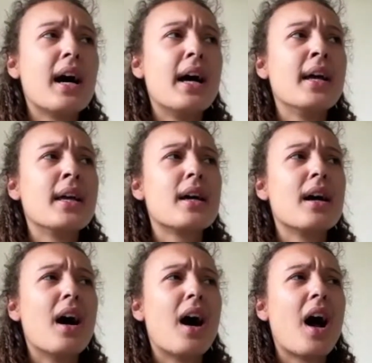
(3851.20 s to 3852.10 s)
I,
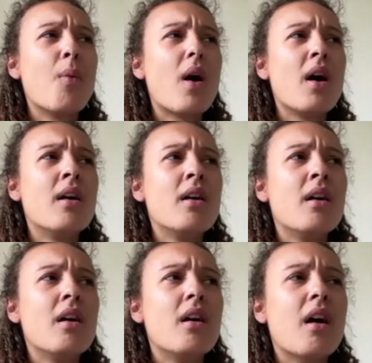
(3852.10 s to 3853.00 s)
I'm not.
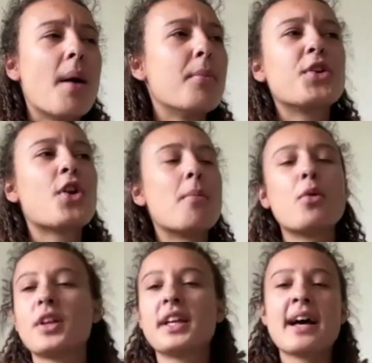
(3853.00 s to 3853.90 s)
I'm
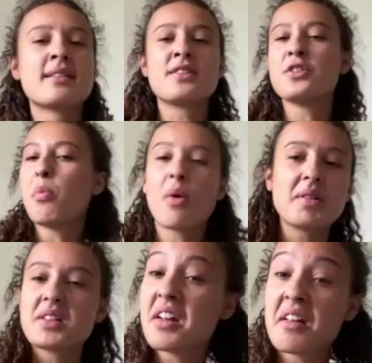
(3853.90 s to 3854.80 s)
not going to guess. There's no
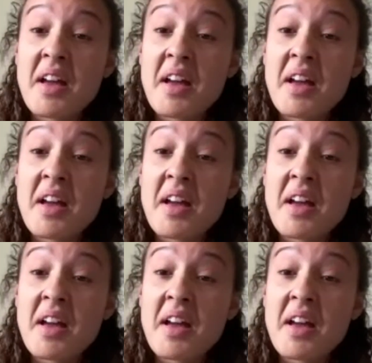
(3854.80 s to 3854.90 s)
point because I don't know.